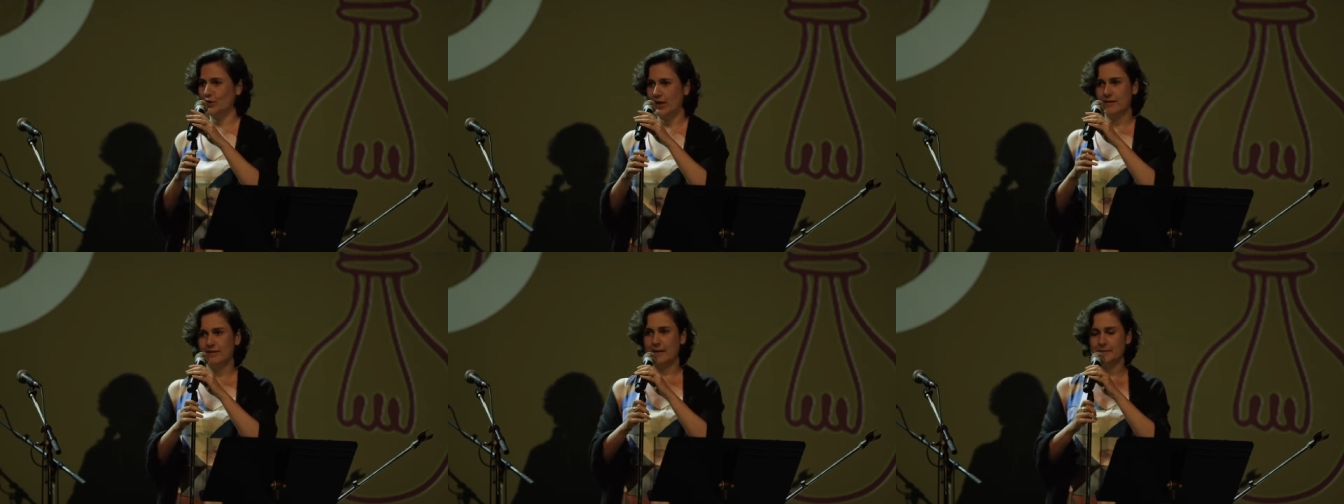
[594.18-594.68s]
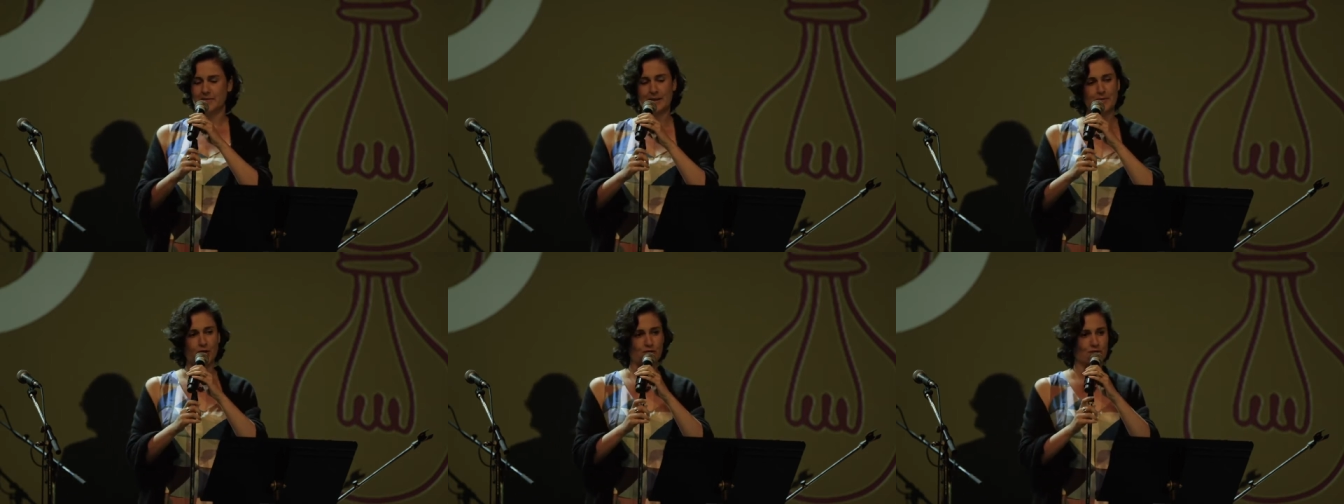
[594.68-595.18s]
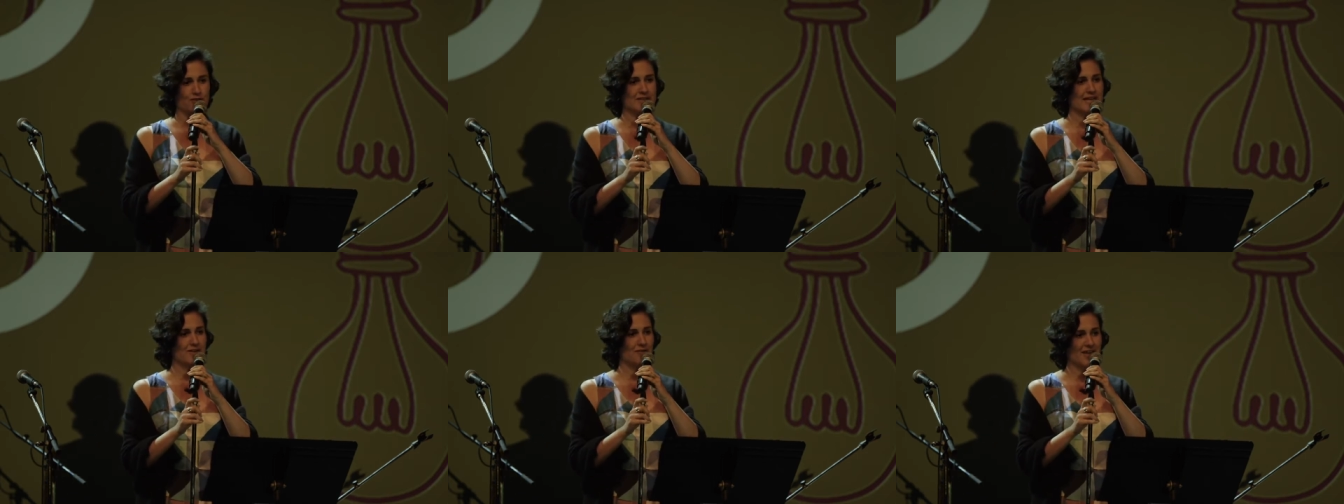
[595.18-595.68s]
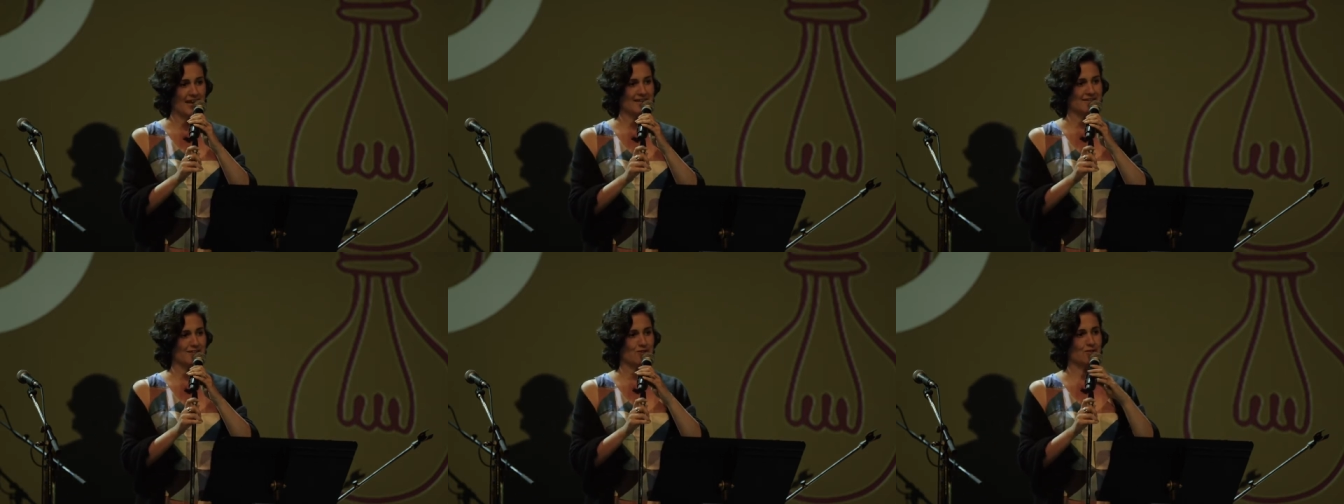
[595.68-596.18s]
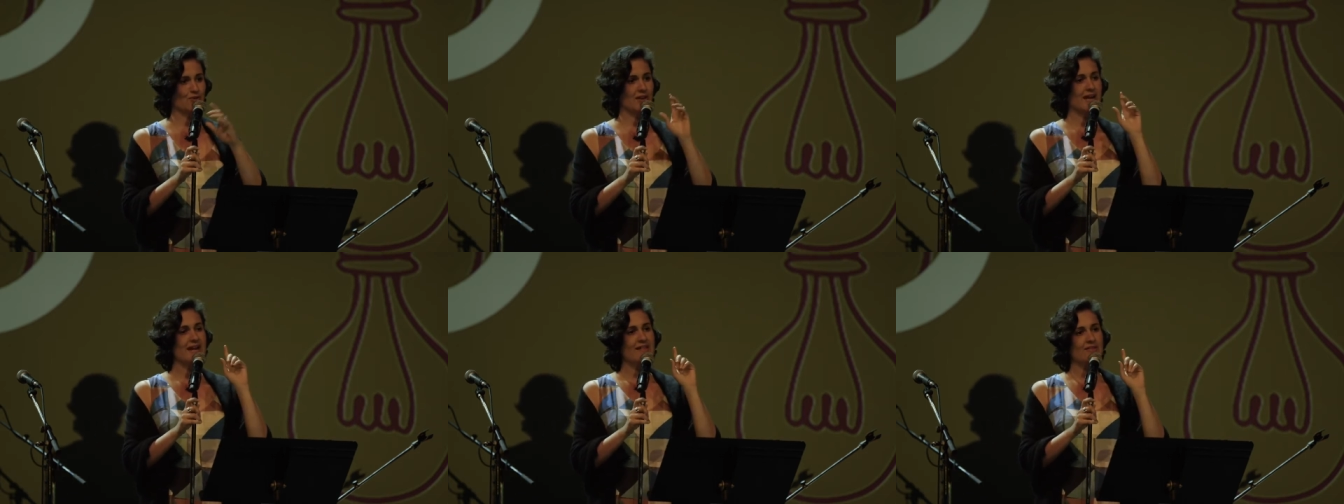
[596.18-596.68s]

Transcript: right? I'm not going to tell you that is the story.